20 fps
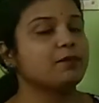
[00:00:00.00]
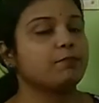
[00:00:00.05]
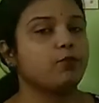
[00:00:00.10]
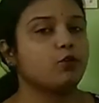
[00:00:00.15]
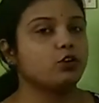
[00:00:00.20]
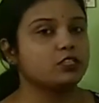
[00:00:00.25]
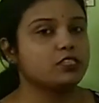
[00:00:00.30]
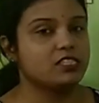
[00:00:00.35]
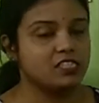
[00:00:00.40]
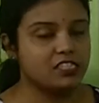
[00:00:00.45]

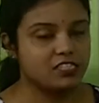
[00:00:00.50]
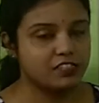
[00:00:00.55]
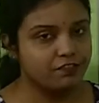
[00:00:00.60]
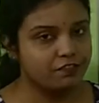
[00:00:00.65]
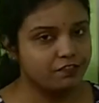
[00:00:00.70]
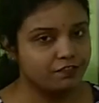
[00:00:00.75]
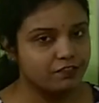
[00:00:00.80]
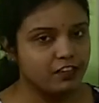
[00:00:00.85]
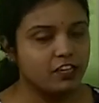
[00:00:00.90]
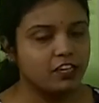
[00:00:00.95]

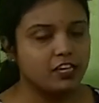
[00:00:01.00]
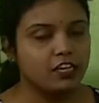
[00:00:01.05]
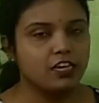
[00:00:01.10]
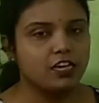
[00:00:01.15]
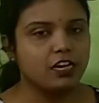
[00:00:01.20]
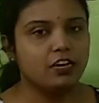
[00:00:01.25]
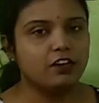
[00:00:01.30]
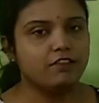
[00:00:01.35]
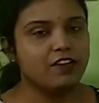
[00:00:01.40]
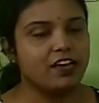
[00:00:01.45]
positive
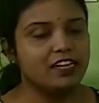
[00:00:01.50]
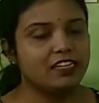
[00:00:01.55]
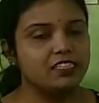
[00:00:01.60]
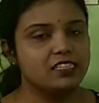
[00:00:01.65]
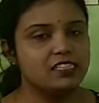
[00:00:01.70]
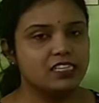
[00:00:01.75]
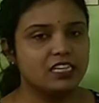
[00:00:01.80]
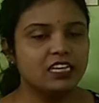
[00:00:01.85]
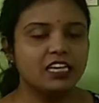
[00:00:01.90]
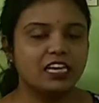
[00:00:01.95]

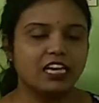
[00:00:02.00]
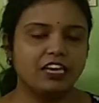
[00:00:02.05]
valency.